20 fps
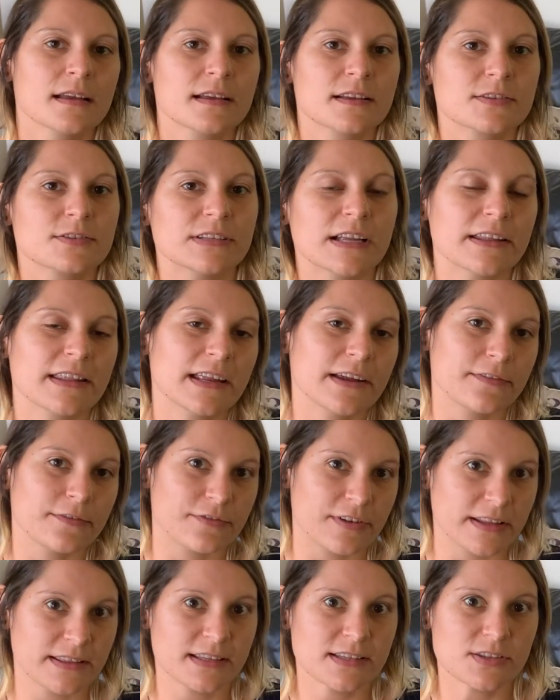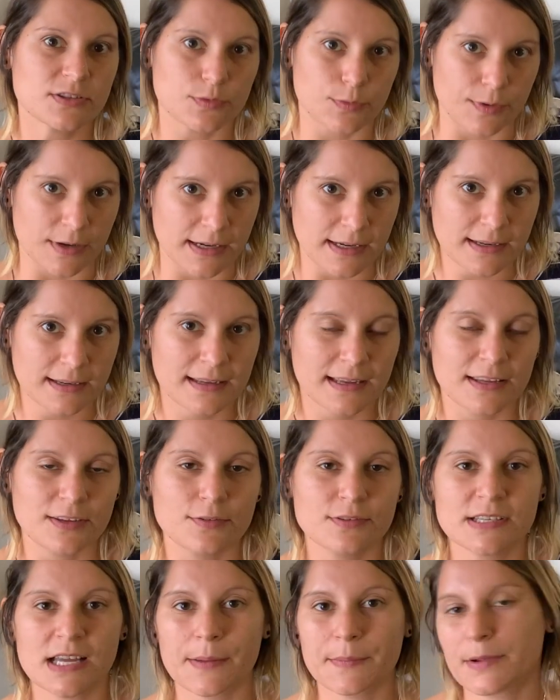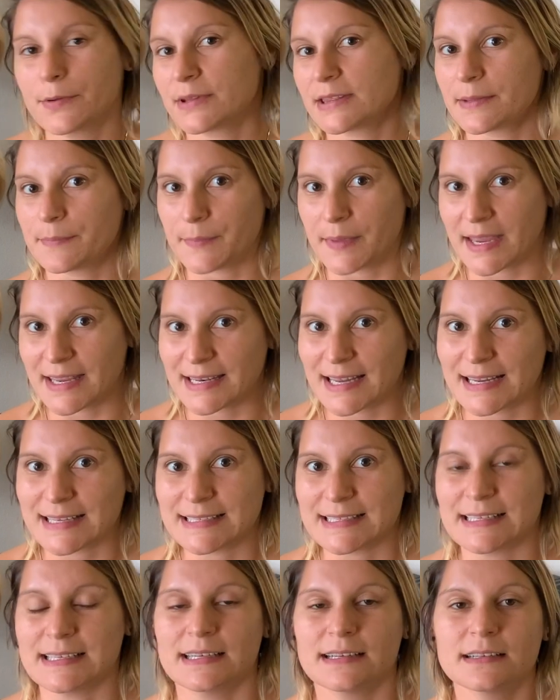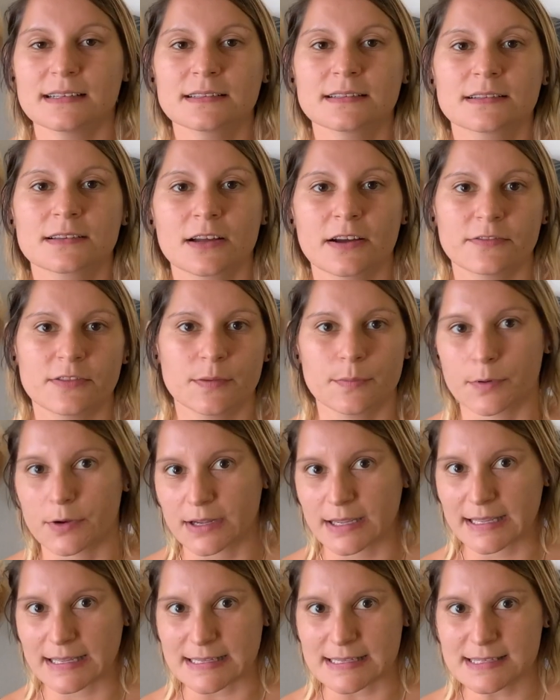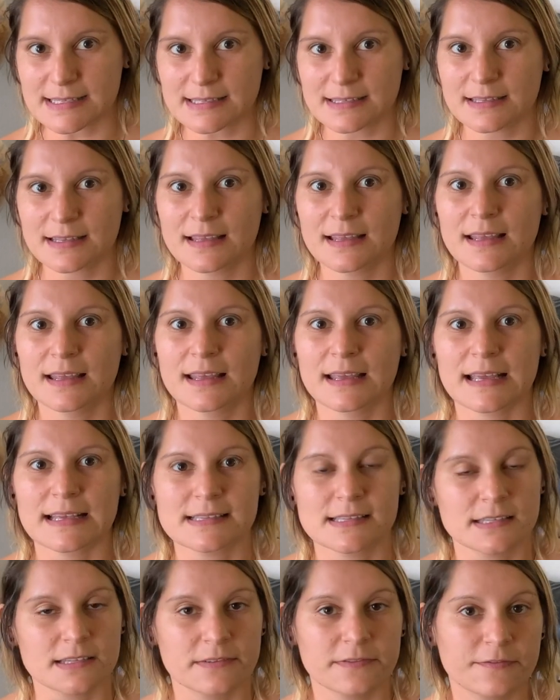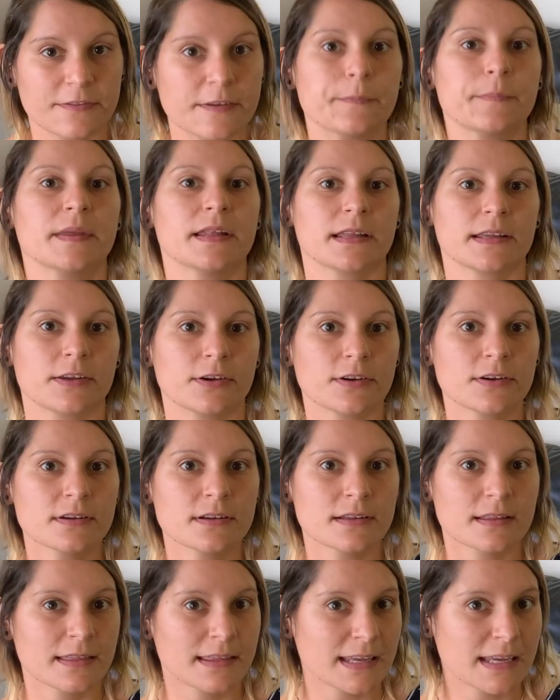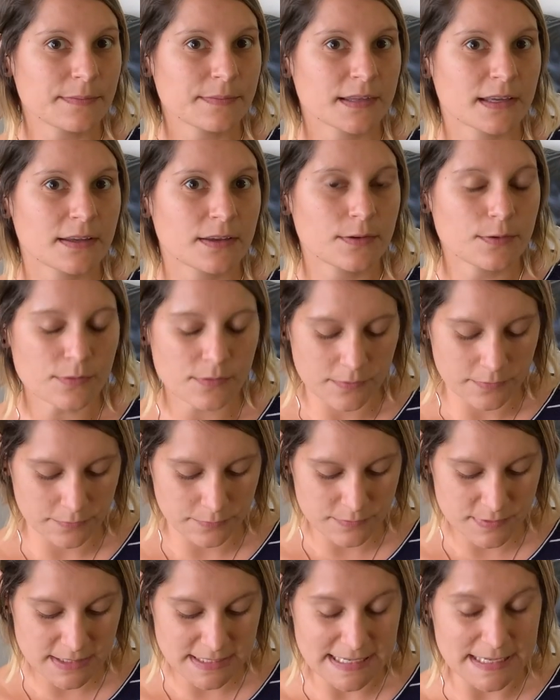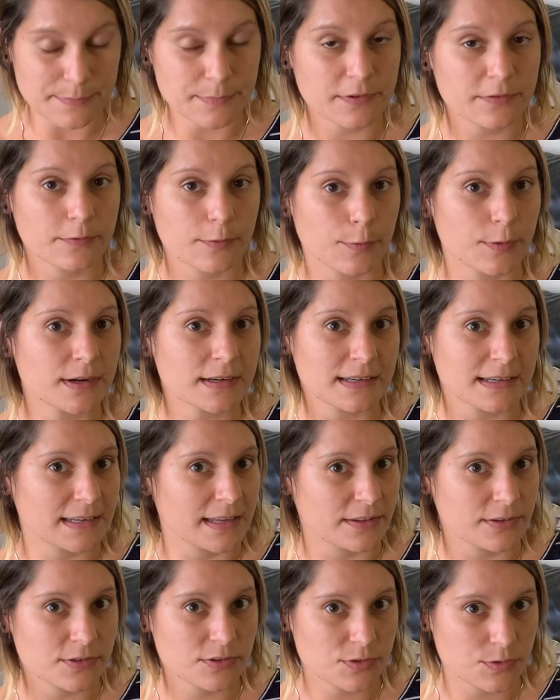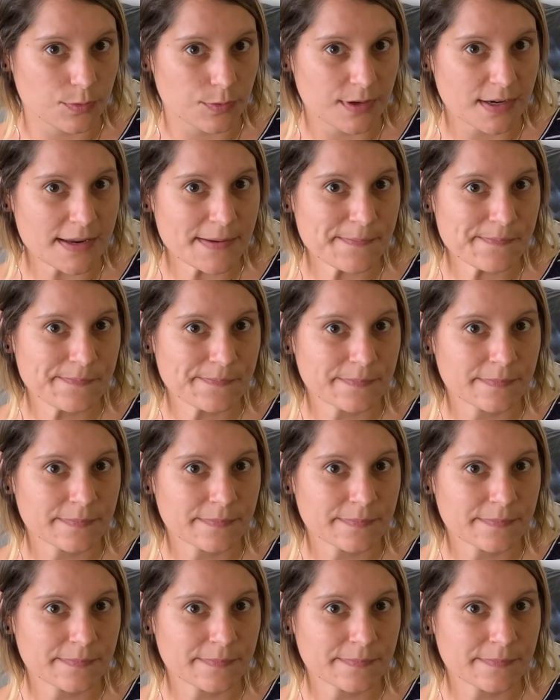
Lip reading: So now that you've read the story, can you tell me what the main idea of the book is? Is it a familiar theme that you've seen before in another story?